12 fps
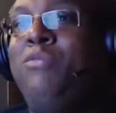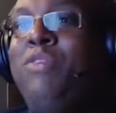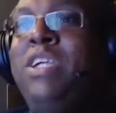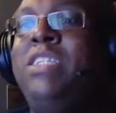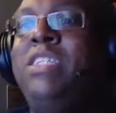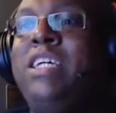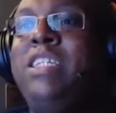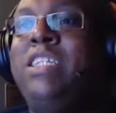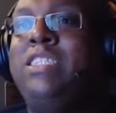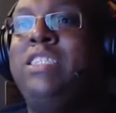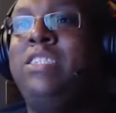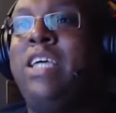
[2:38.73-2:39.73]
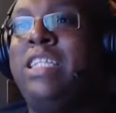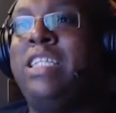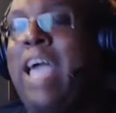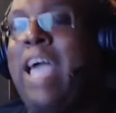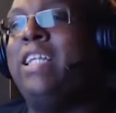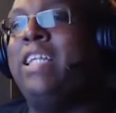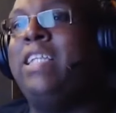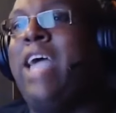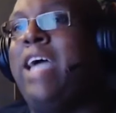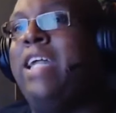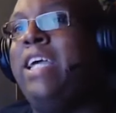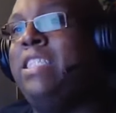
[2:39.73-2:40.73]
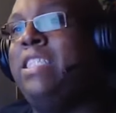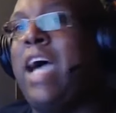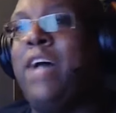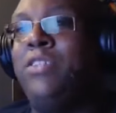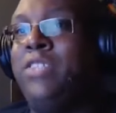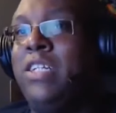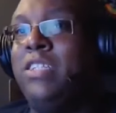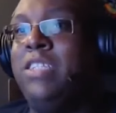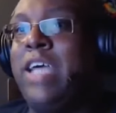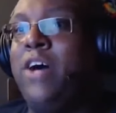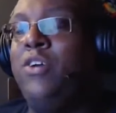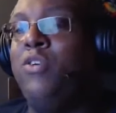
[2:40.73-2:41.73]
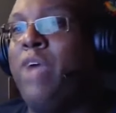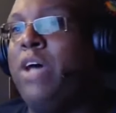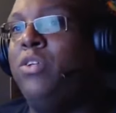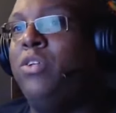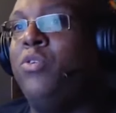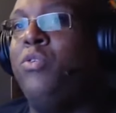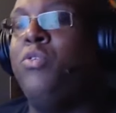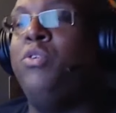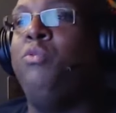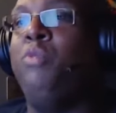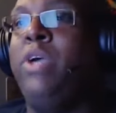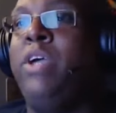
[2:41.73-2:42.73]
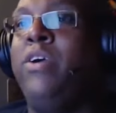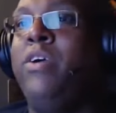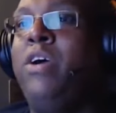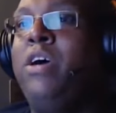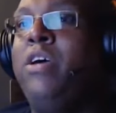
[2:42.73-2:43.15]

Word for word: the reason is is exactly that it's outside of town around the corner where